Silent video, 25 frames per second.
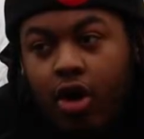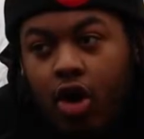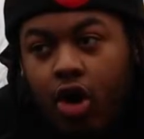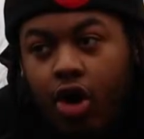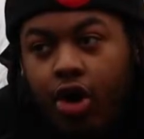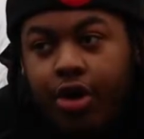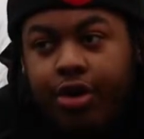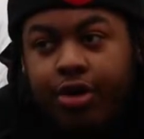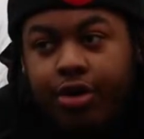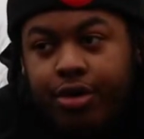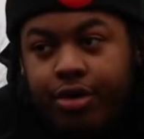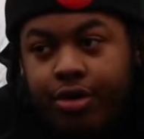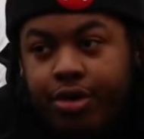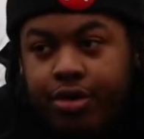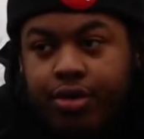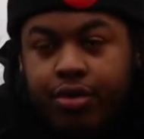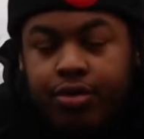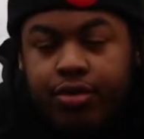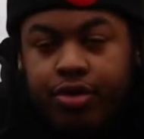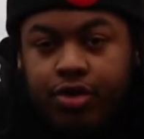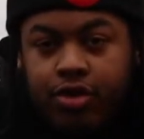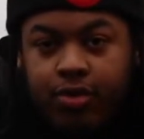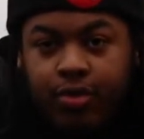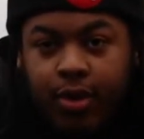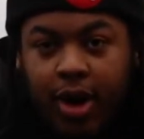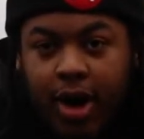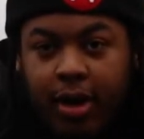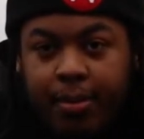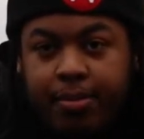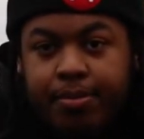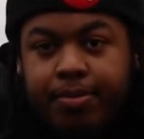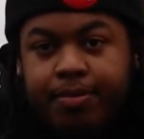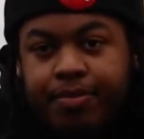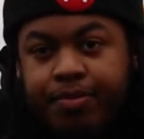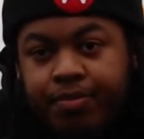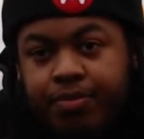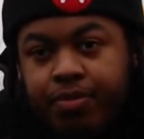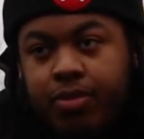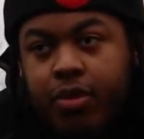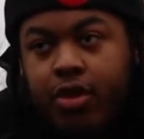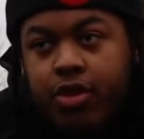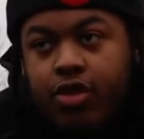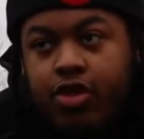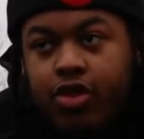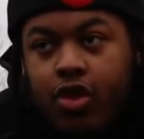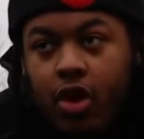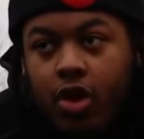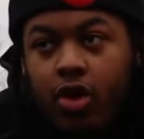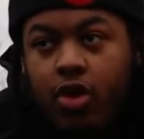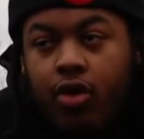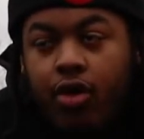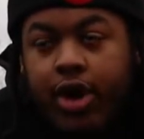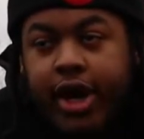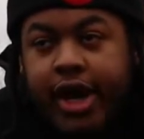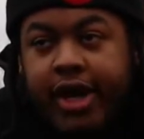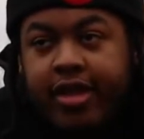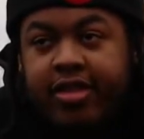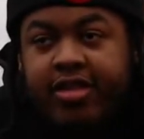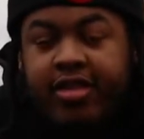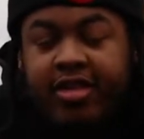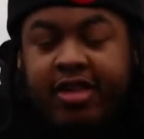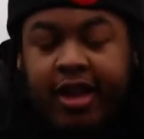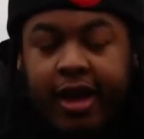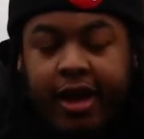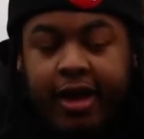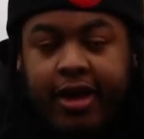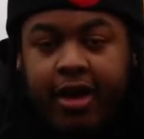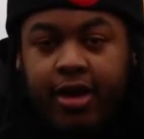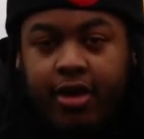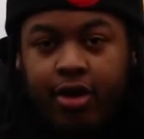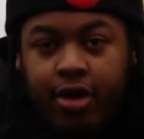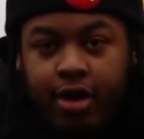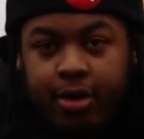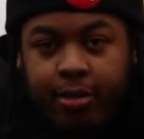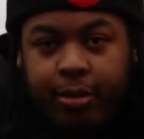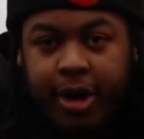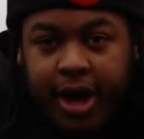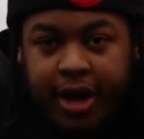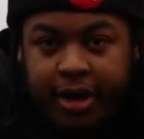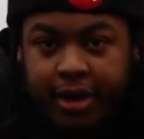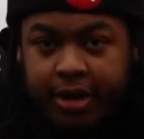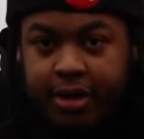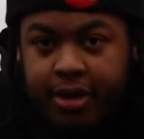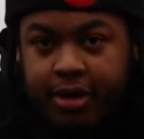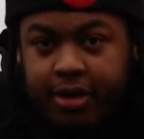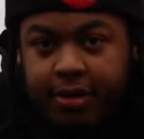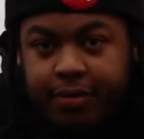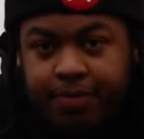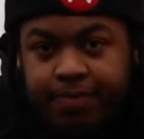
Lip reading: auto swap. So it's staying in automatic,